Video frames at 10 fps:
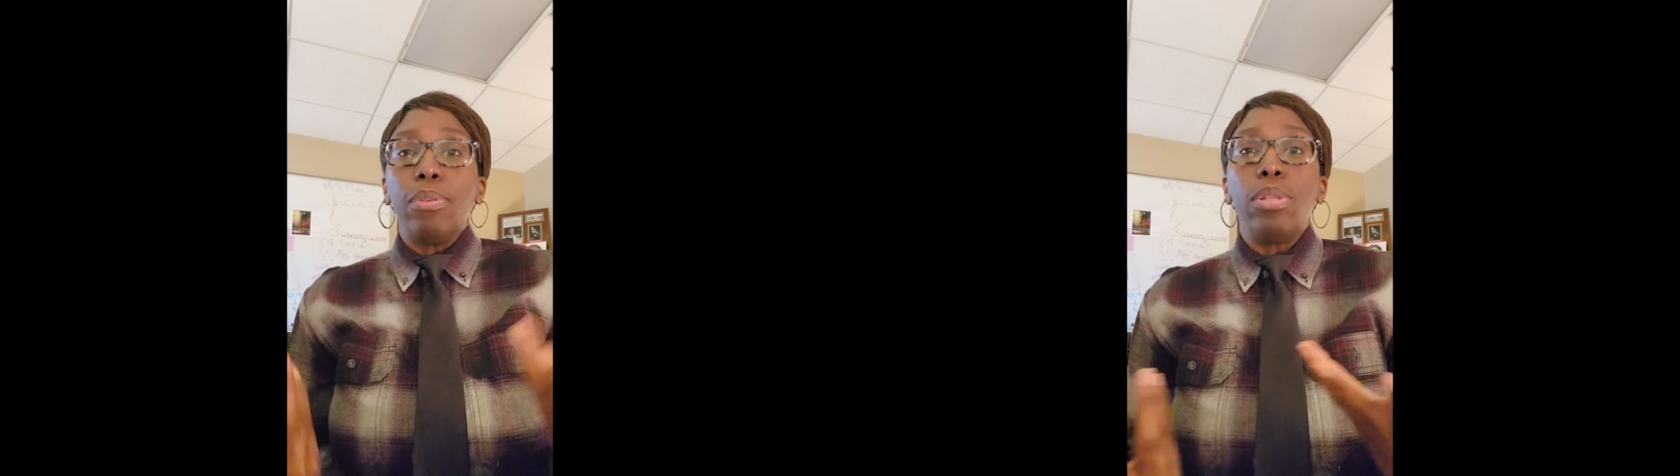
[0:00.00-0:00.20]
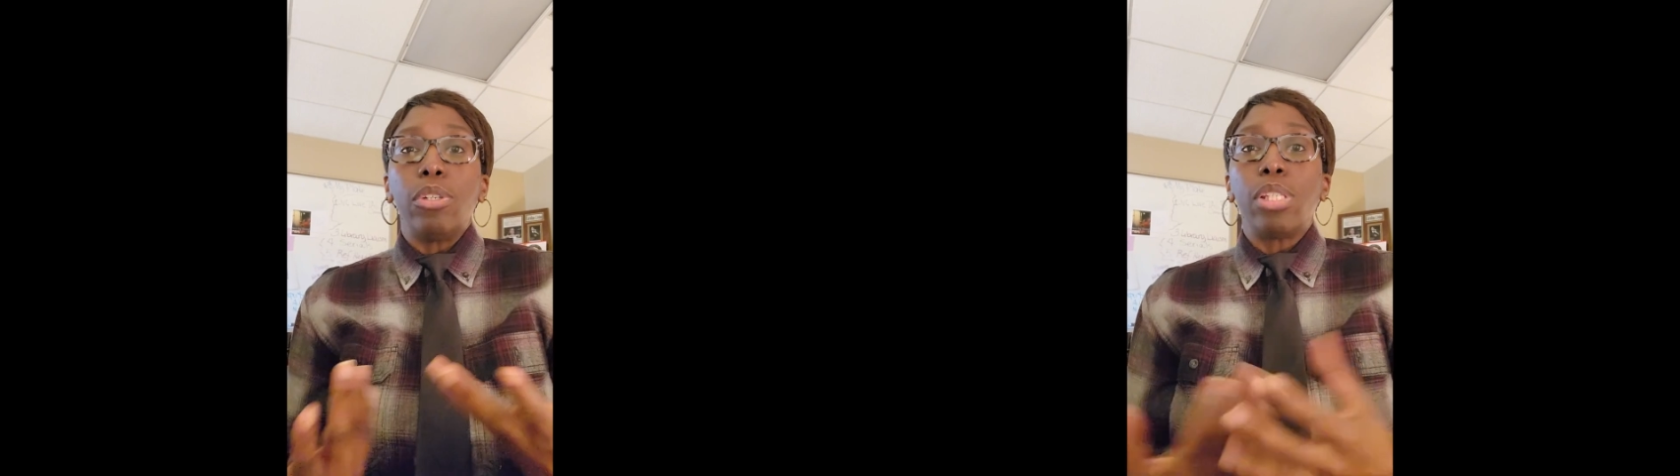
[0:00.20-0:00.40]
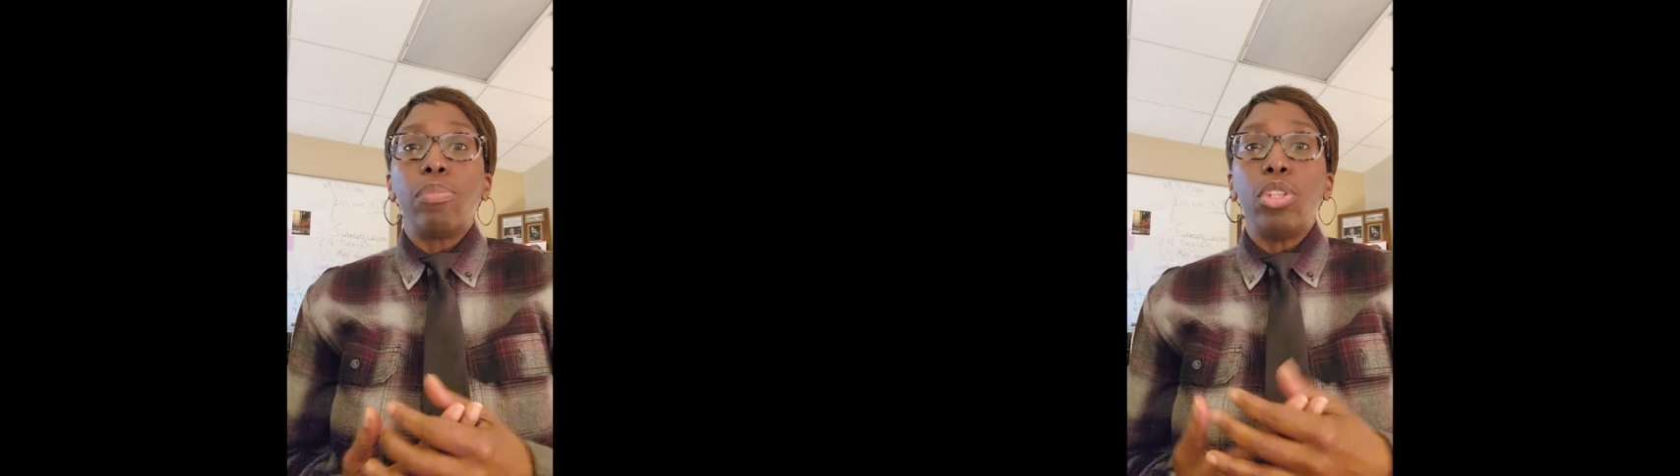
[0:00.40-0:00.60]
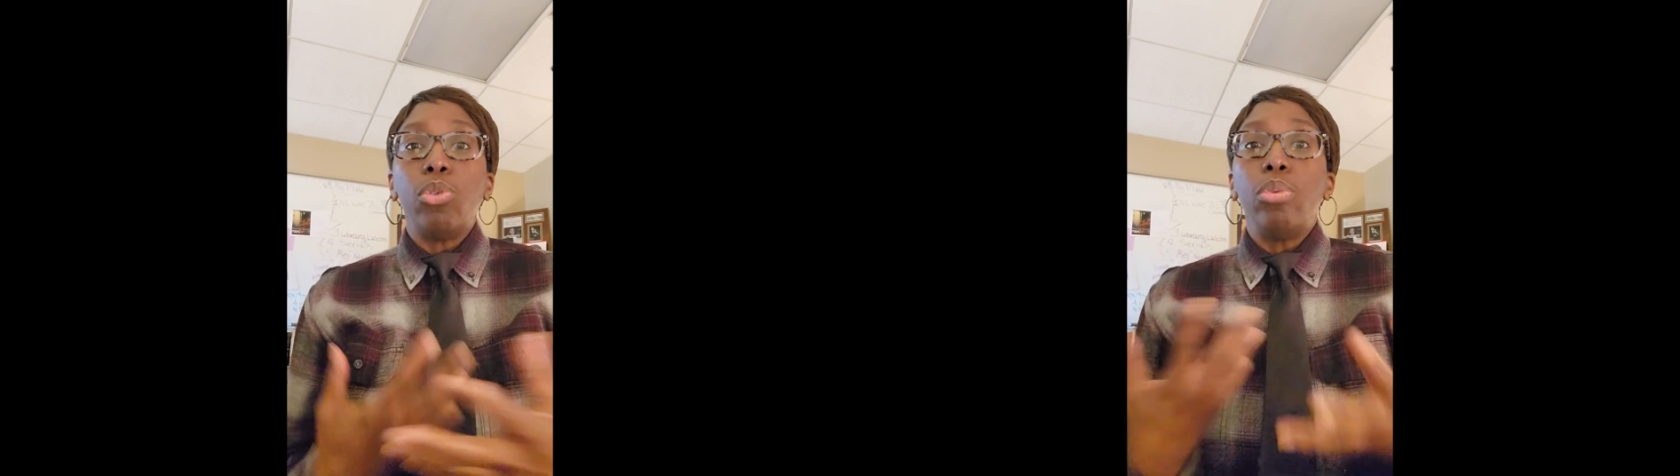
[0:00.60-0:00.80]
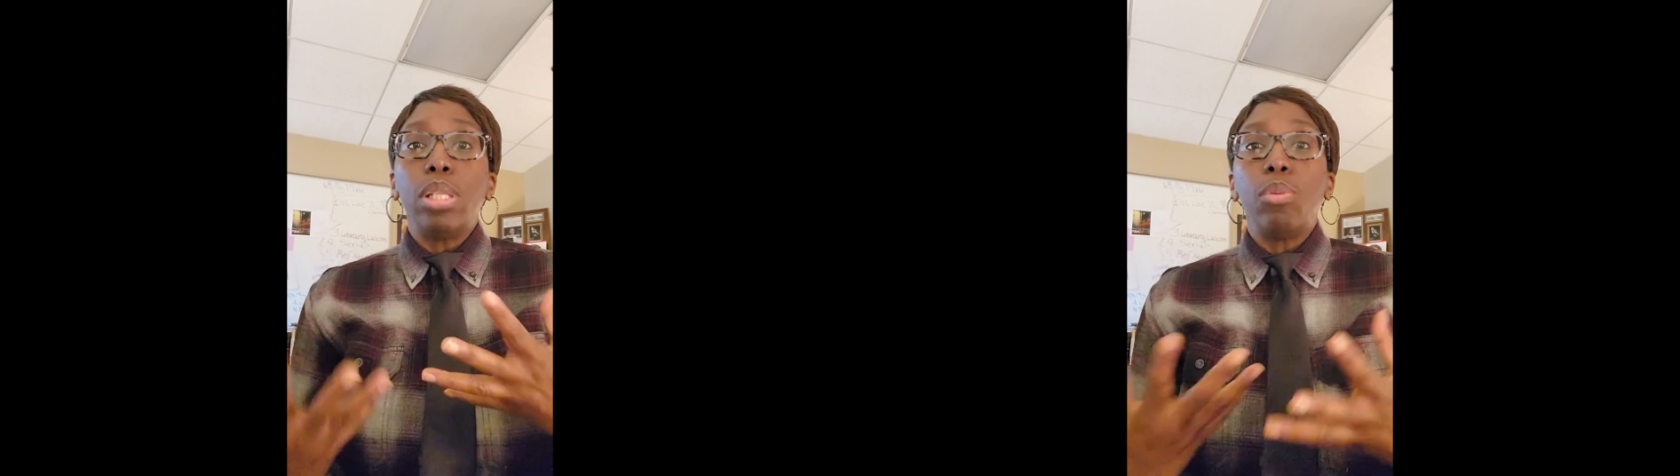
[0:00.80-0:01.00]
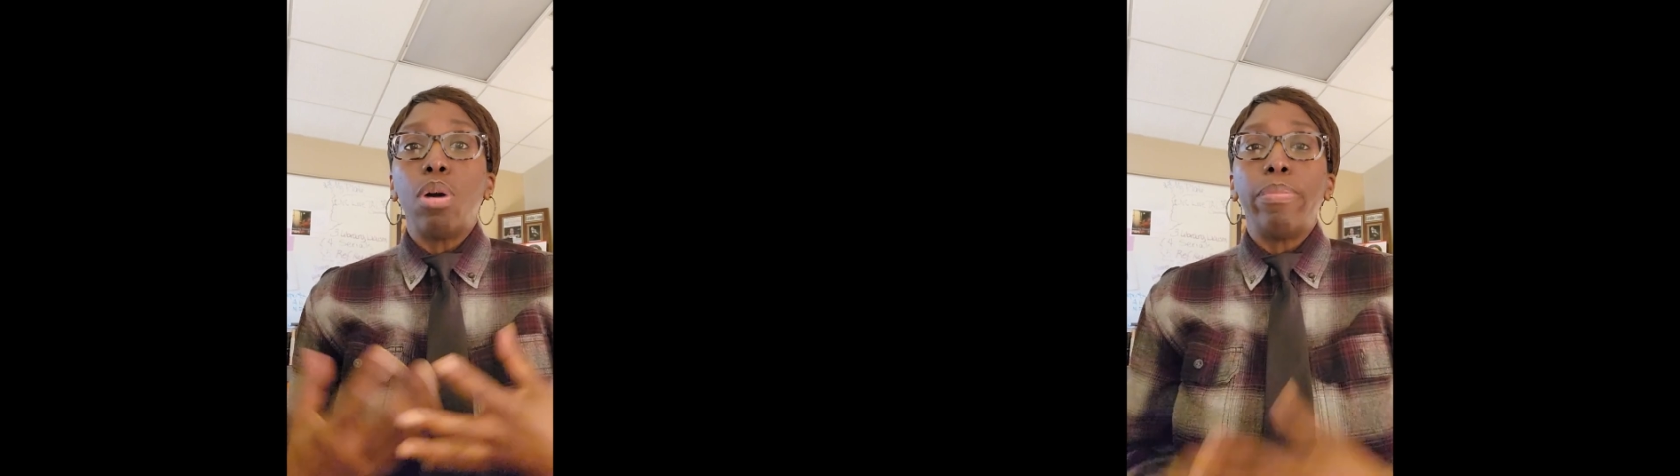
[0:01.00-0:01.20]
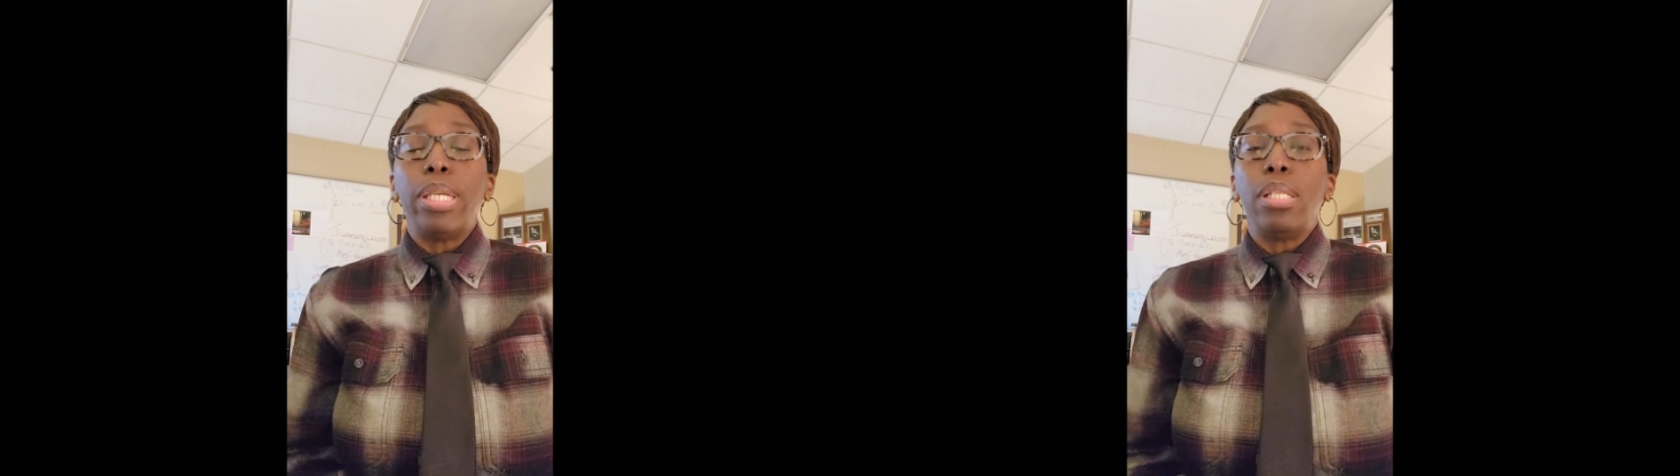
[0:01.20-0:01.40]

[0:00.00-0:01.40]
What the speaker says: If there's something you really want